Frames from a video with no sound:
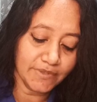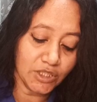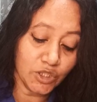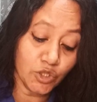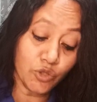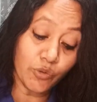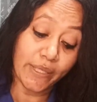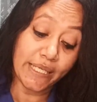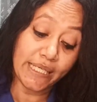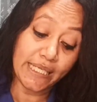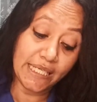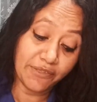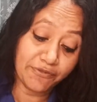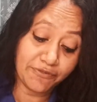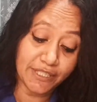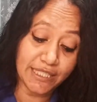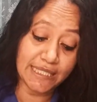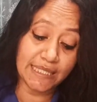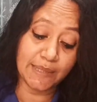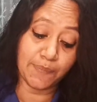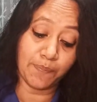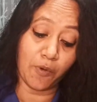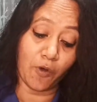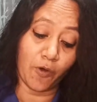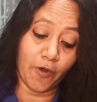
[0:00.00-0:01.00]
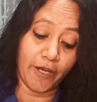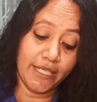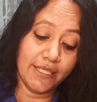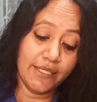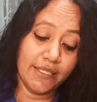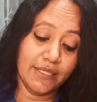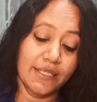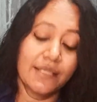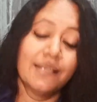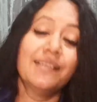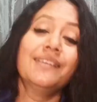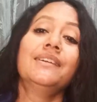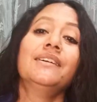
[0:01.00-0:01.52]
21st
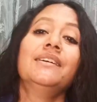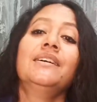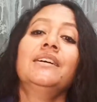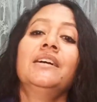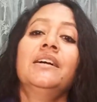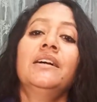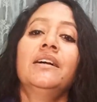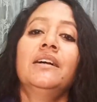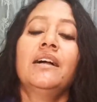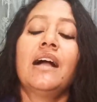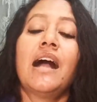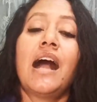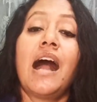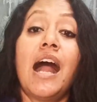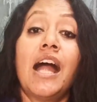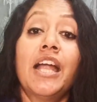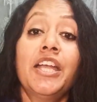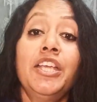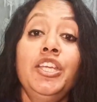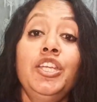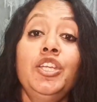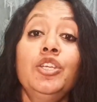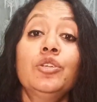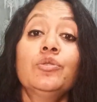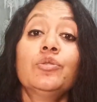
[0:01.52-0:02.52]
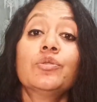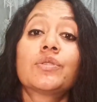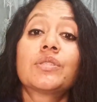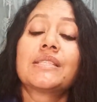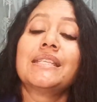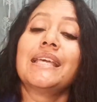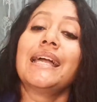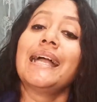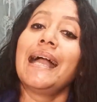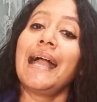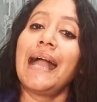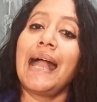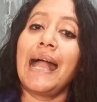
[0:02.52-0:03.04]
point,
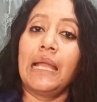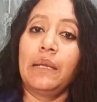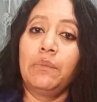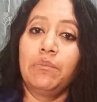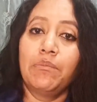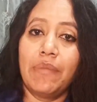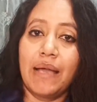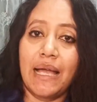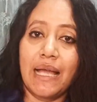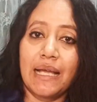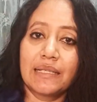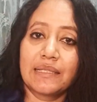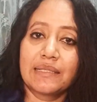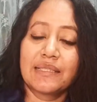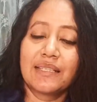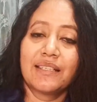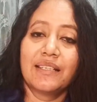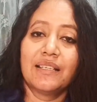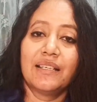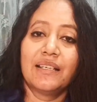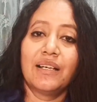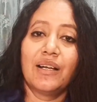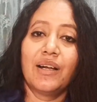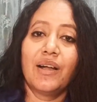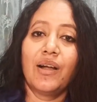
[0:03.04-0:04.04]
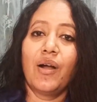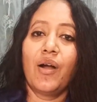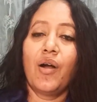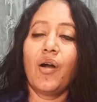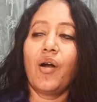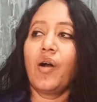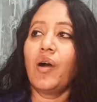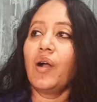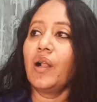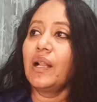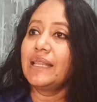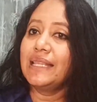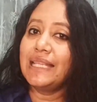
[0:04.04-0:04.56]
unused handbags.
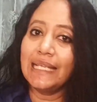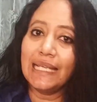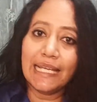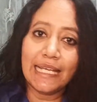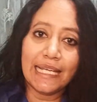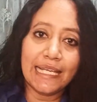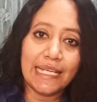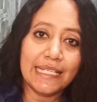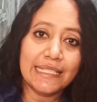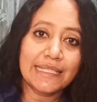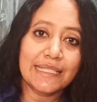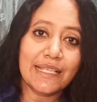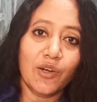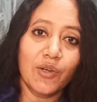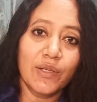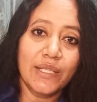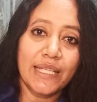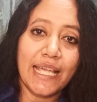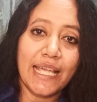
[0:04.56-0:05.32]
All the ladies out